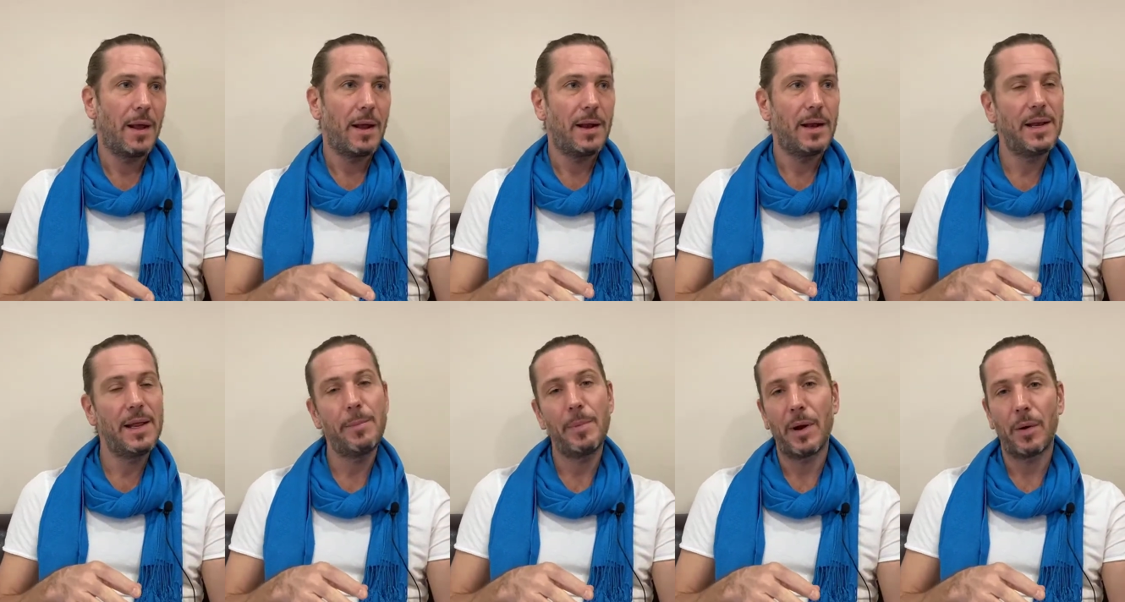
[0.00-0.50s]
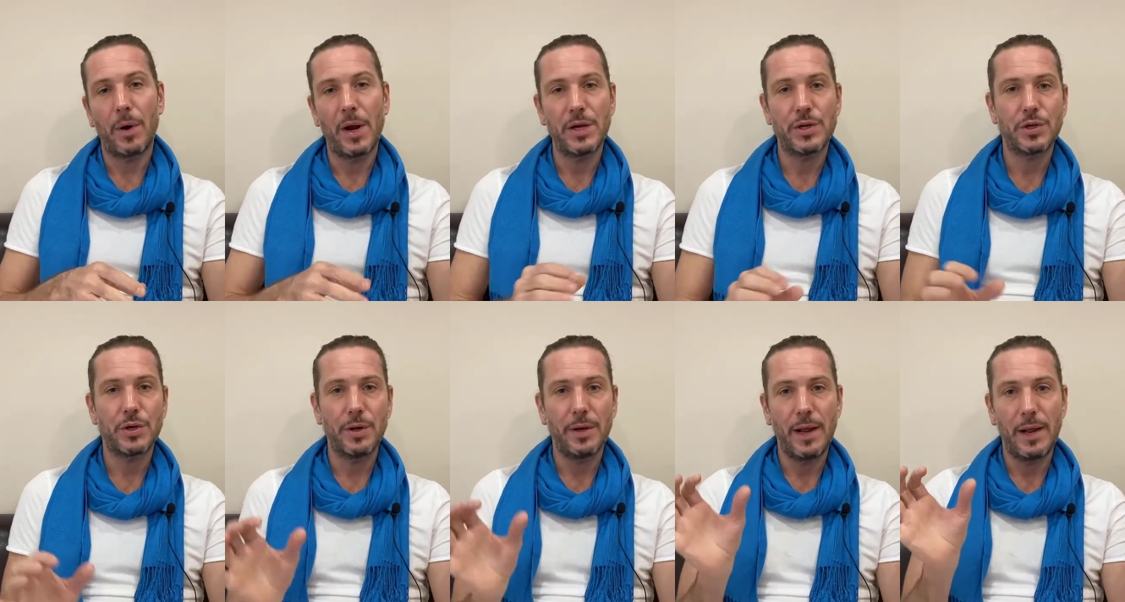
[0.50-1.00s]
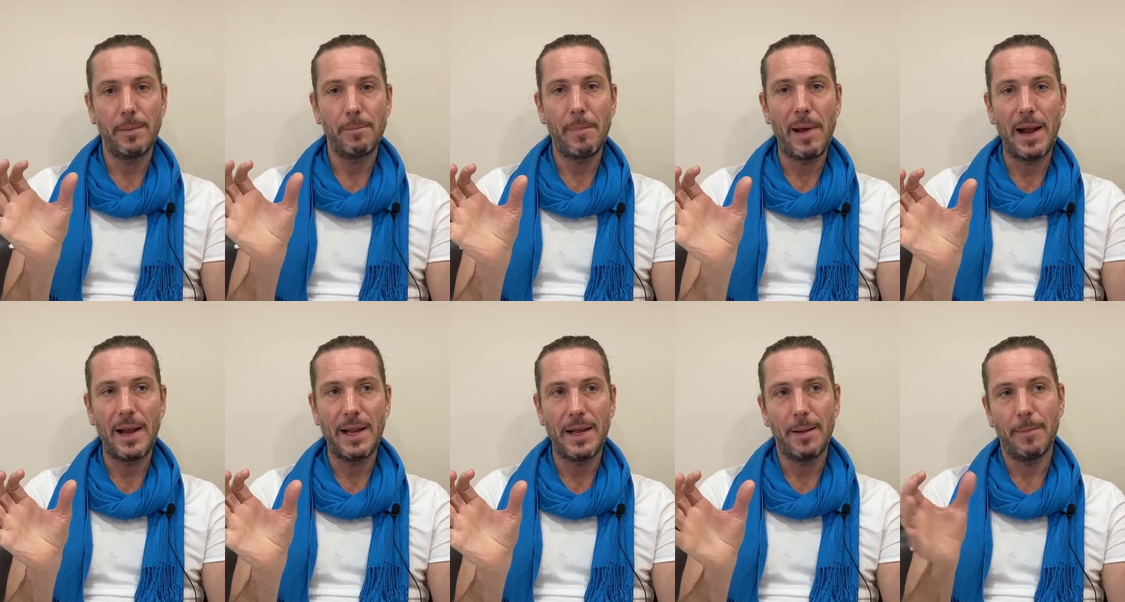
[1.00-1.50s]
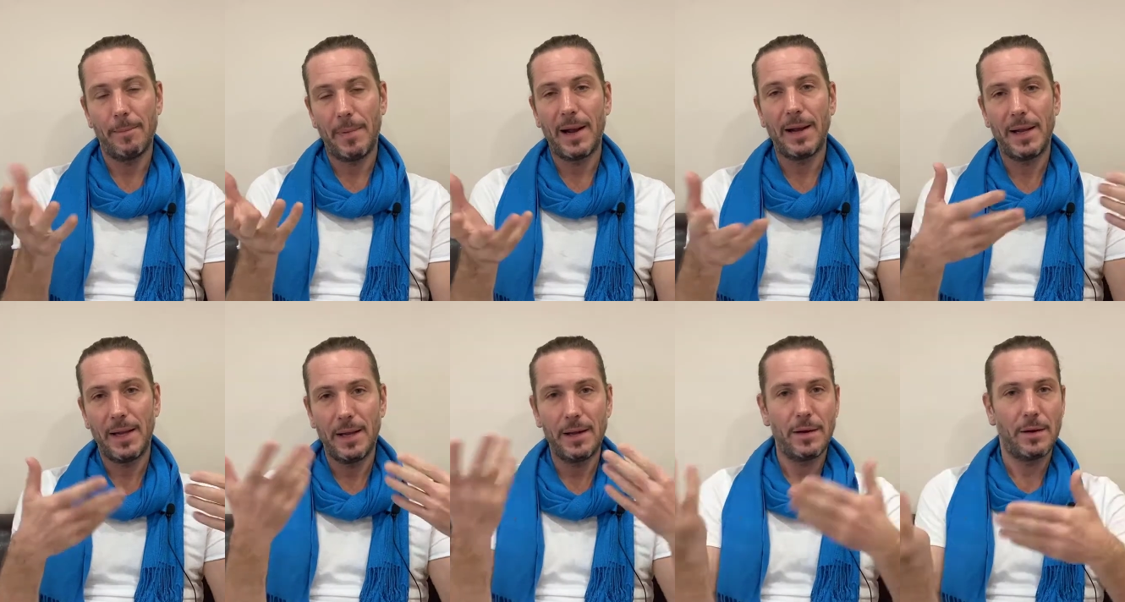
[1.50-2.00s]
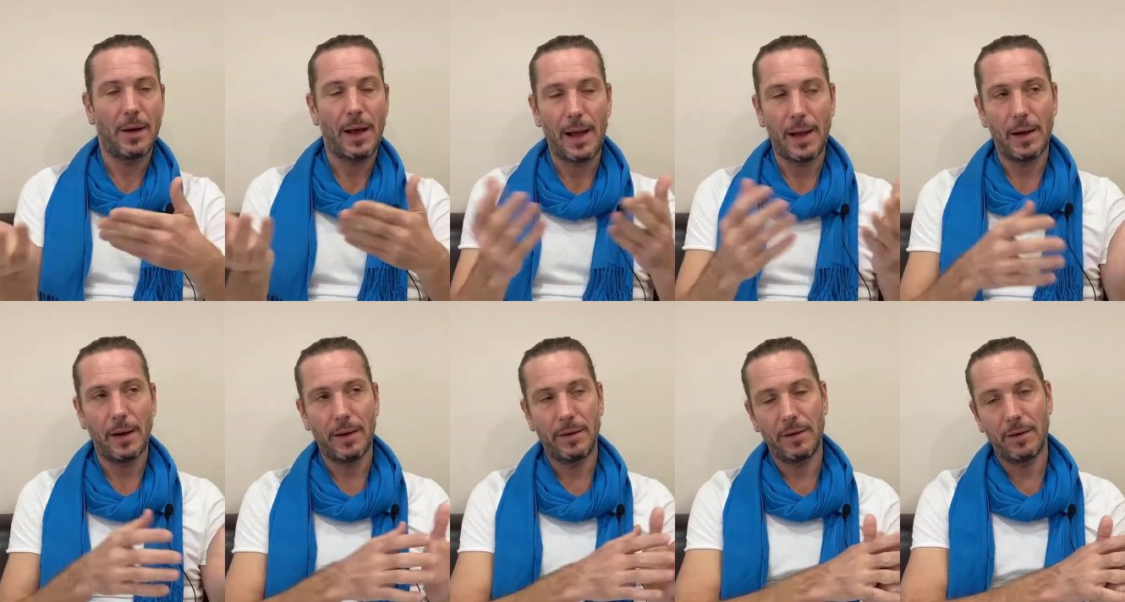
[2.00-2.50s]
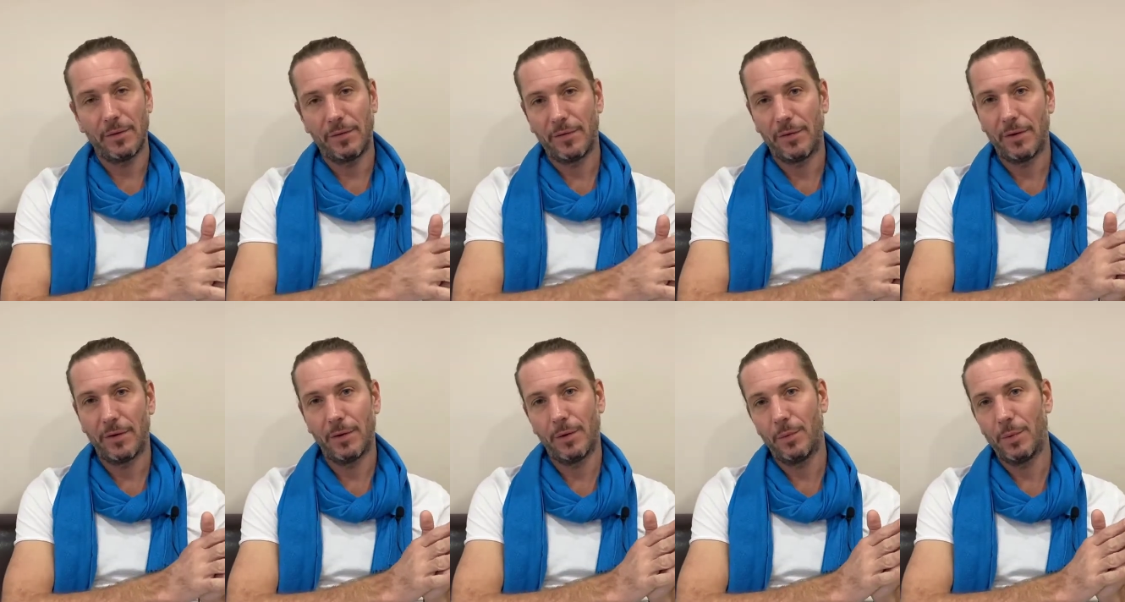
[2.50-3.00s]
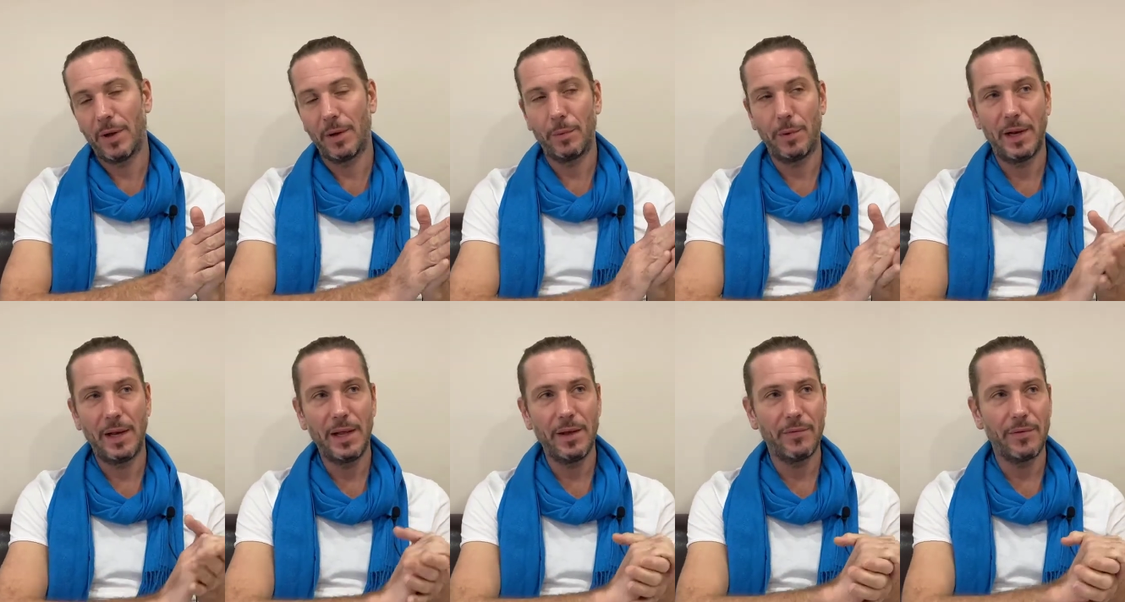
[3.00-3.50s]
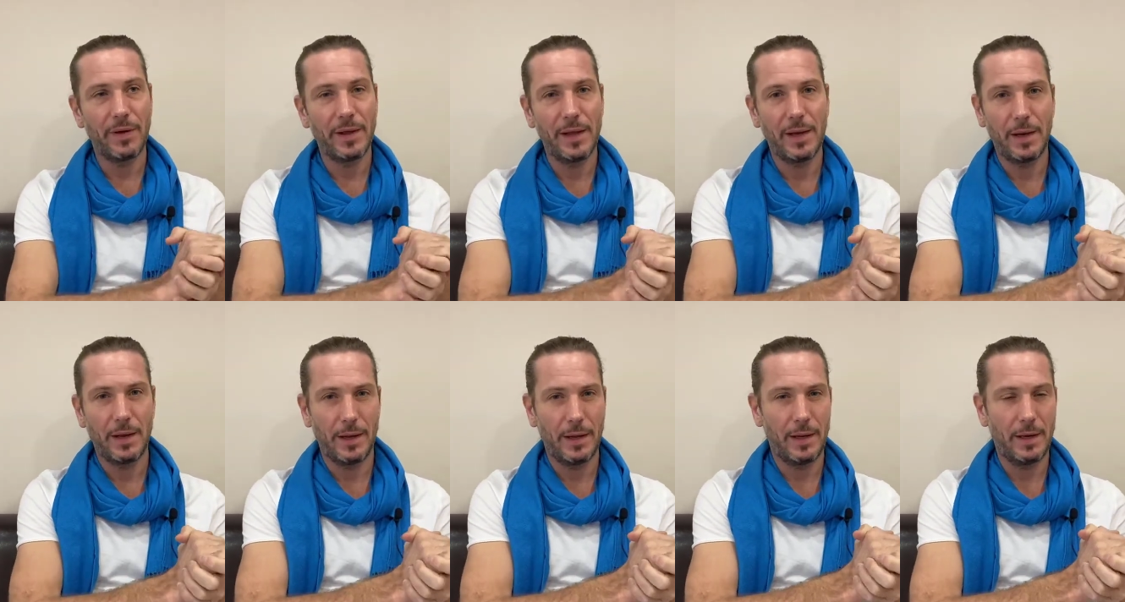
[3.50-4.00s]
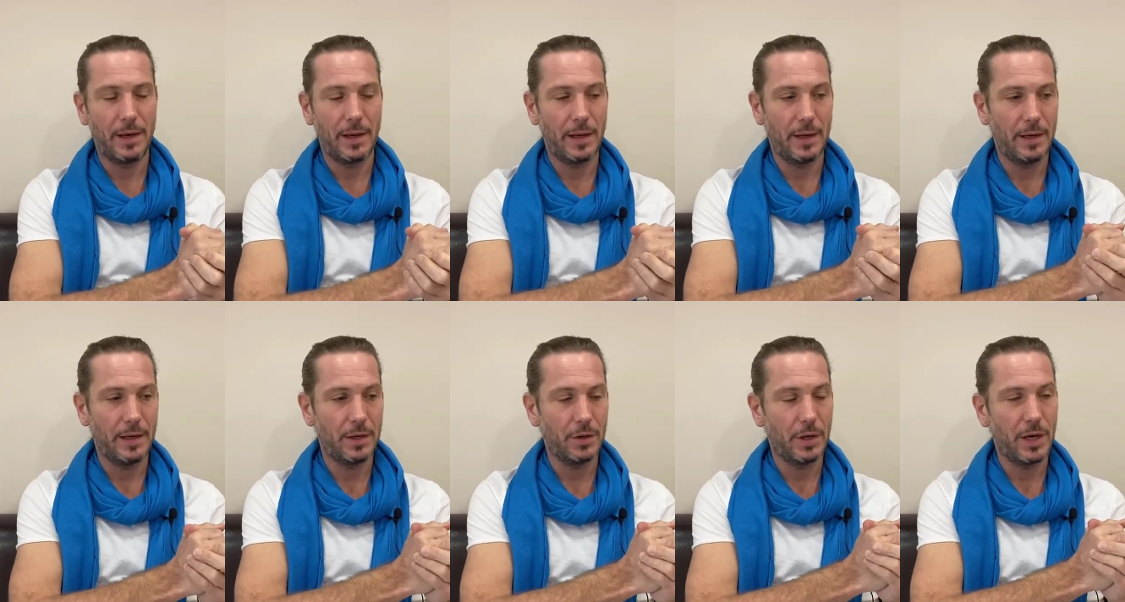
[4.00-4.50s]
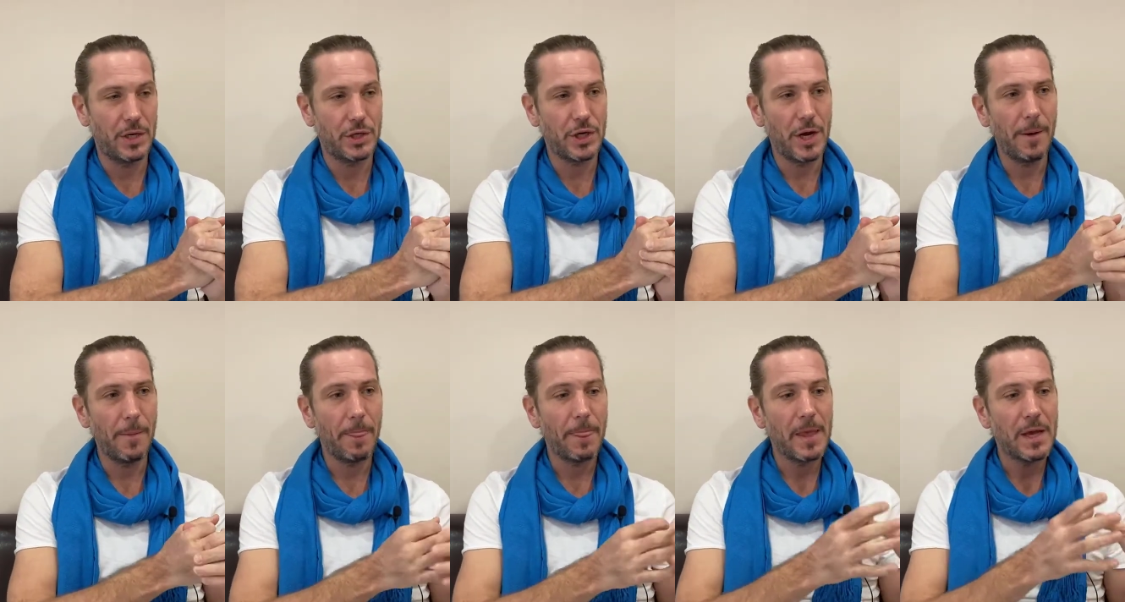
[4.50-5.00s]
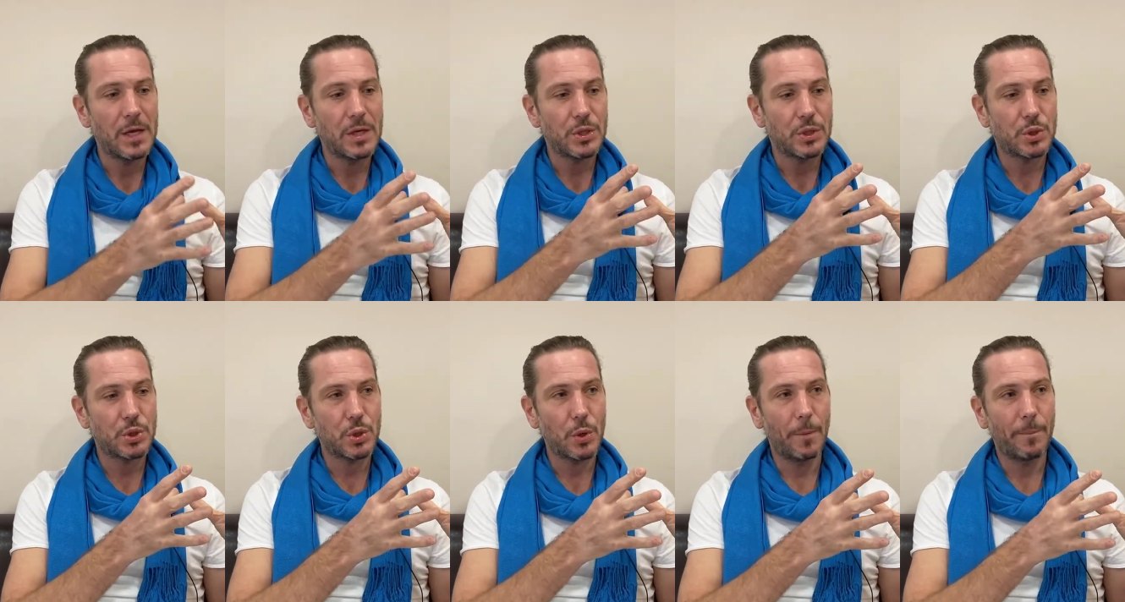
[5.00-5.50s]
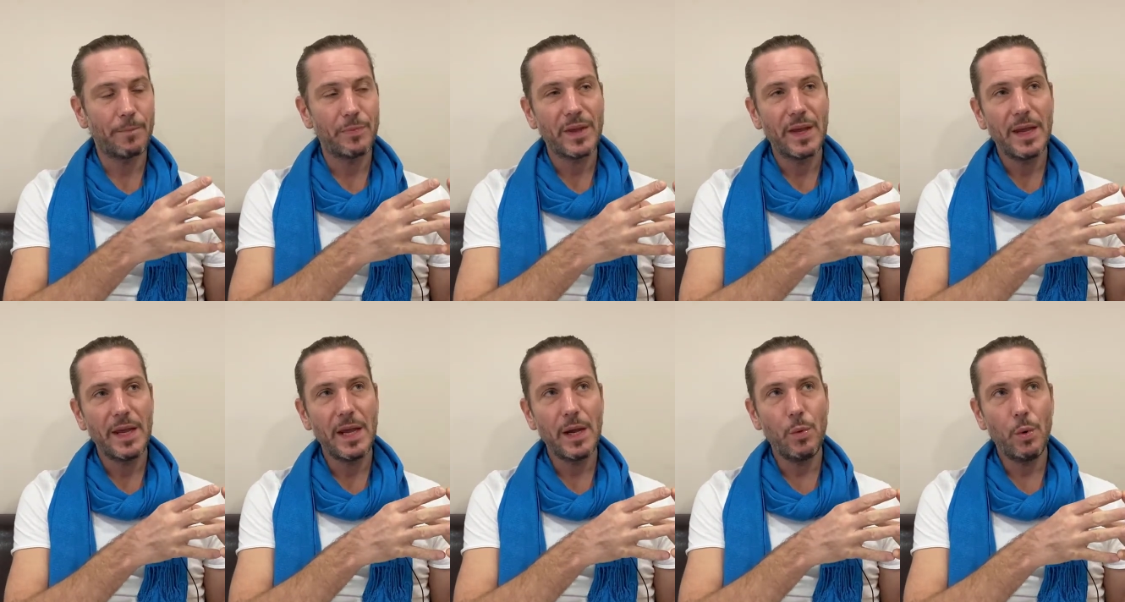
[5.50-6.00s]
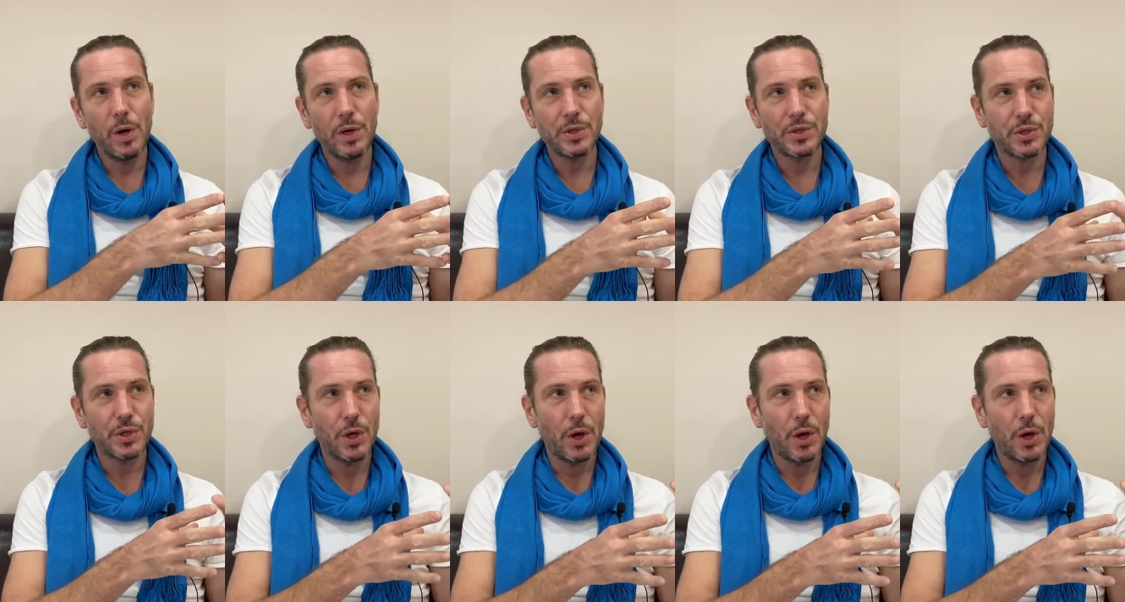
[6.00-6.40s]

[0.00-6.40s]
liberation and Bali, the island of where we live in Indonesia. So it was